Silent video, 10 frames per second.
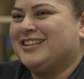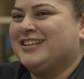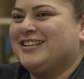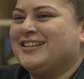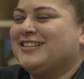
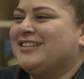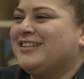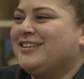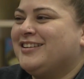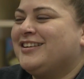uh,
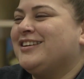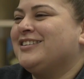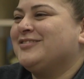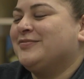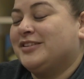no, they're not.
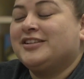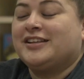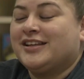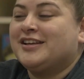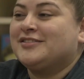They're
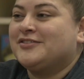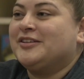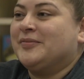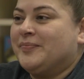like, yeah, it's free.